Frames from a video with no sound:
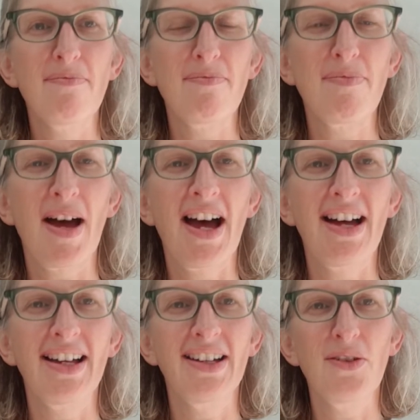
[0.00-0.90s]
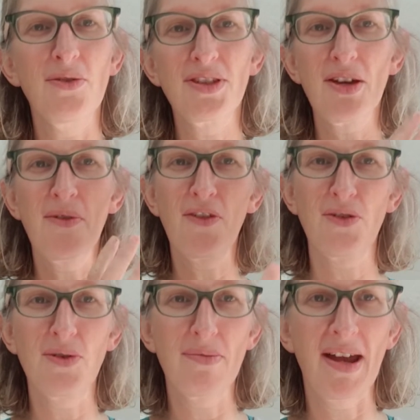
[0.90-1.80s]
but also we've got
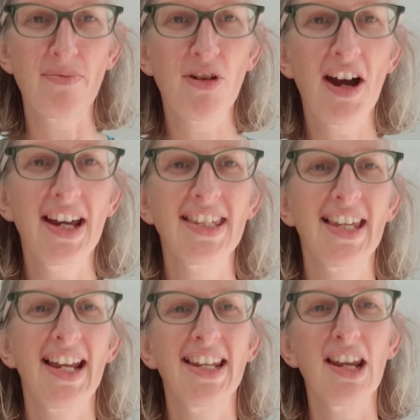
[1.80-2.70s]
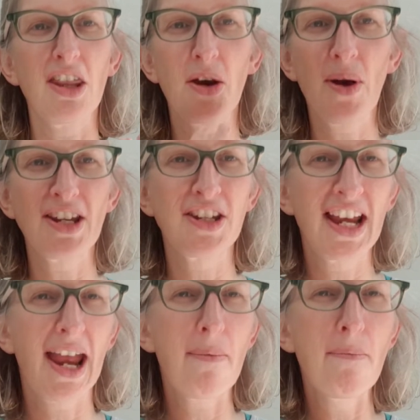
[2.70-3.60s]
to talk about the price. And the question I
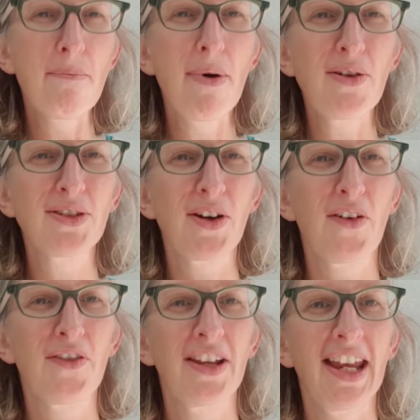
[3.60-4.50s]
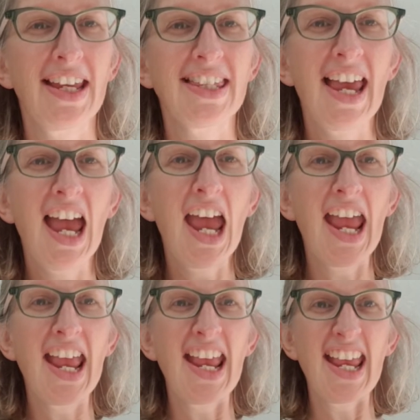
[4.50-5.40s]
get most often is
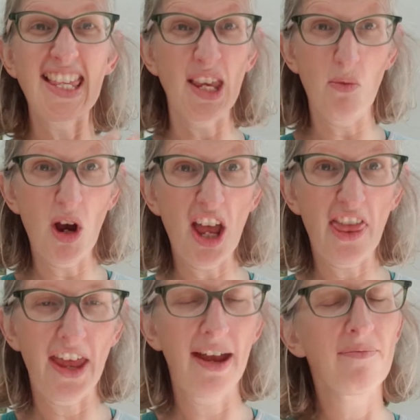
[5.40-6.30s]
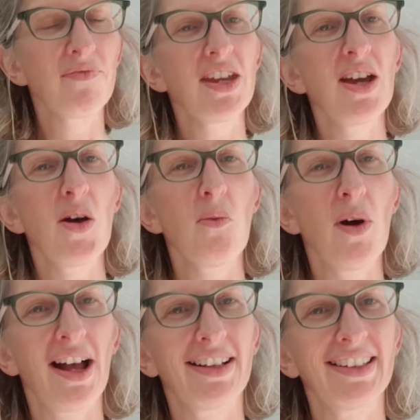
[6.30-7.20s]
it worth it?
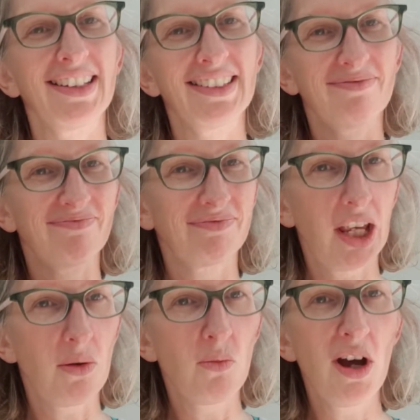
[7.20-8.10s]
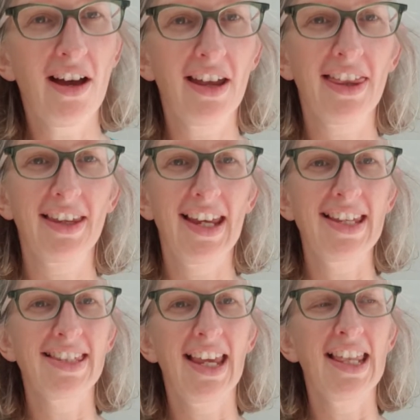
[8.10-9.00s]
Well, worth
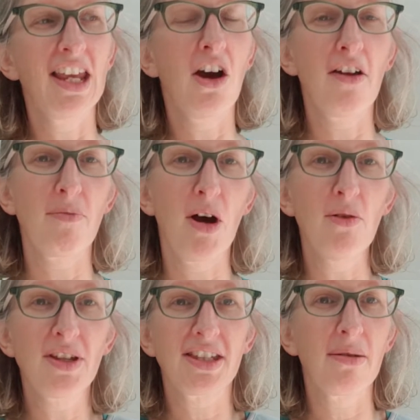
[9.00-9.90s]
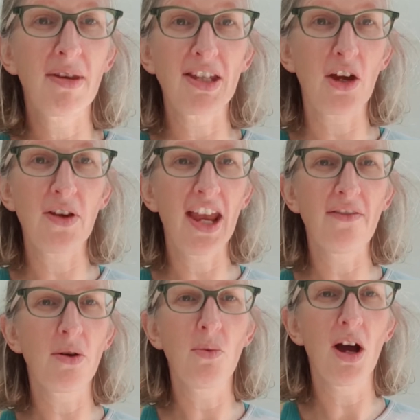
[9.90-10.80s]
is in the eye of the beholder. Something's only
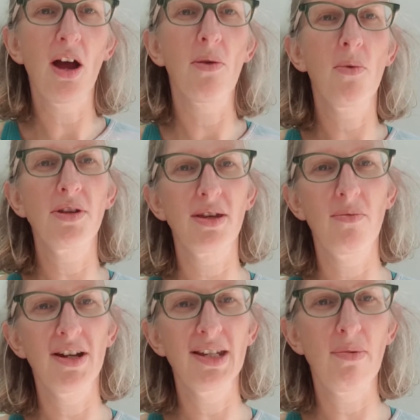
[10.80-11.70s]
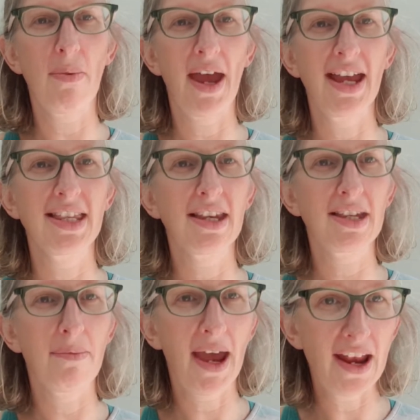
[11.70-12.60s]
ever worth what someone is prepared
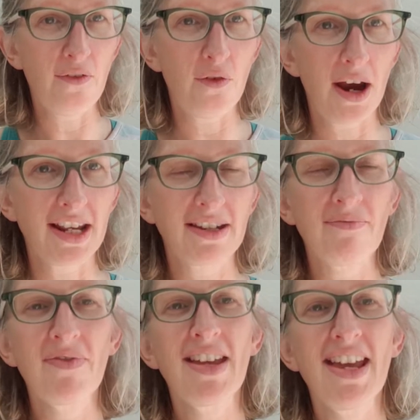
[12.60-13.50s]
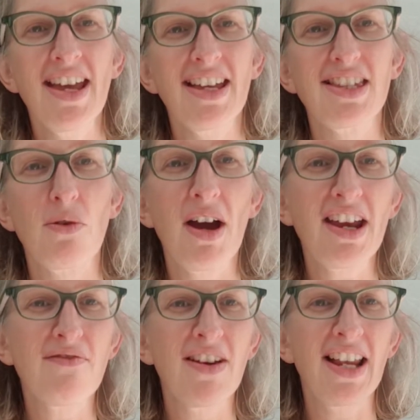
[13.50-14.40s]
to pay for it. So I
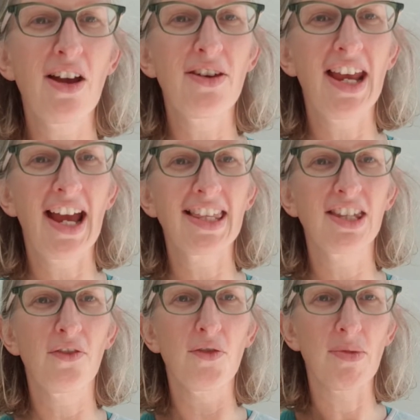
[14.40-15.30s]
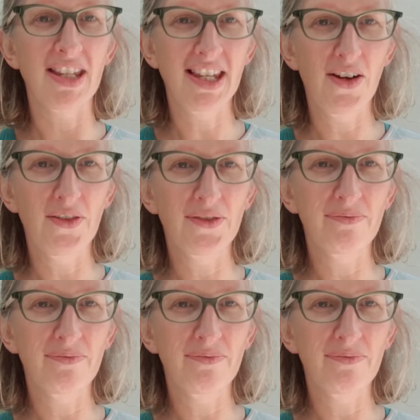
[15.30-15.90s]
can really only answer for myself.